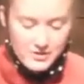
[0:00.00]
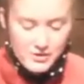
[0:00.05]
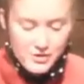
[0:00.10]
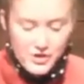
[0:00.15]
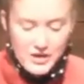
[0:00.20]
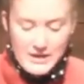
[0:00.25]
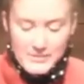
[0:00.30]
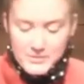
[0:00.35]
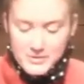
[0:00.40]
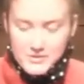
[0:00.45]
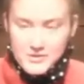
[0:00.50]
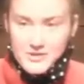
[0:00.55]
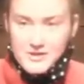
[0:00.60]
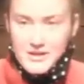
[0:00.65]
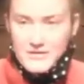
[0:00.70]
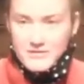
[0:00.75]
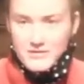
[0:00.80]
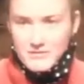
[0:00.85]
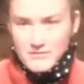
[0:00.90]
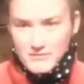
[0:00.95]
chapter
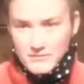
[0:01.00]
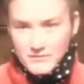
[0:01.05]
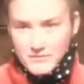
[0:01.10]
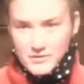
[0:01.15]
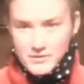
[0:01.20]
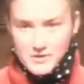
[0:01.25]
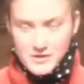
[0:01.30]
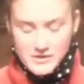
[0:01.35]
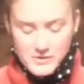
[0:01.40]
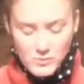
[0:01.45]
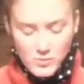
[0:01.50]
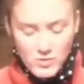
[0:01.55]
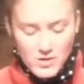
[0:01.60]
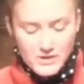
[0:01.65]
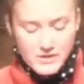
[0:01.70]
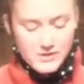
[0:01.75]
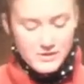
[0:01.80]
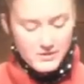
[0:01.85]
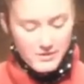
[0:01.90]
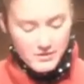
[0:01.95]
7, verses
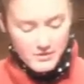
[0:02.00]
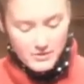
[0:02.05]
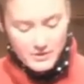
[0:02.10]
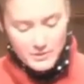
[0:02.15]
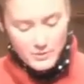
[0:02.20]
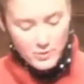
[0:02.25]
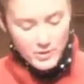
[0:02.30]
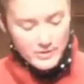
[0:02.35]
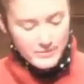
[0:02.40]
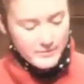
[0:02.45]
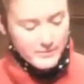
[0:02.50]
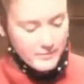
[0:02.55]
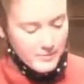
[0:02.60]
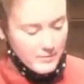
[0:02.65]
1 to 31.